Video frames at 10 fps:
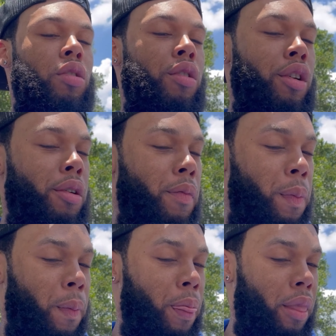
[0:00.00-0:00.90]
going on.
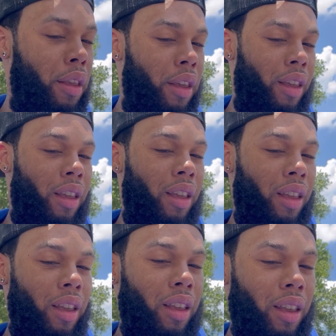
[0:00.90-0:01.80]

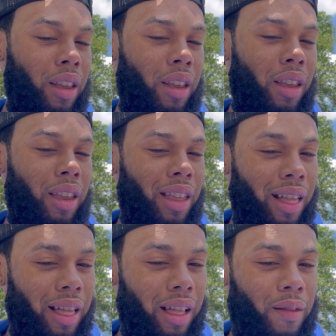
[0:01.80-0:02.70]
Okay, I got thirty
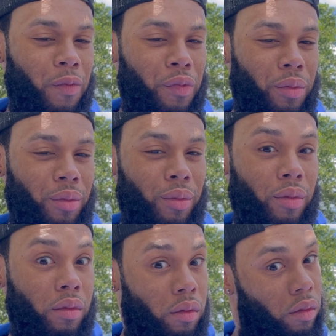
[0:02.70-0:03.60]
dollars on me right
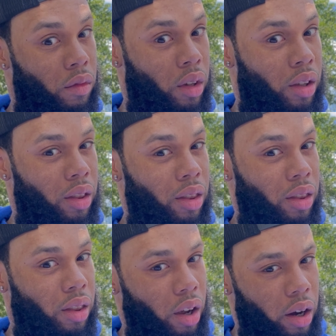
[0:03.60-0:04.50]
now.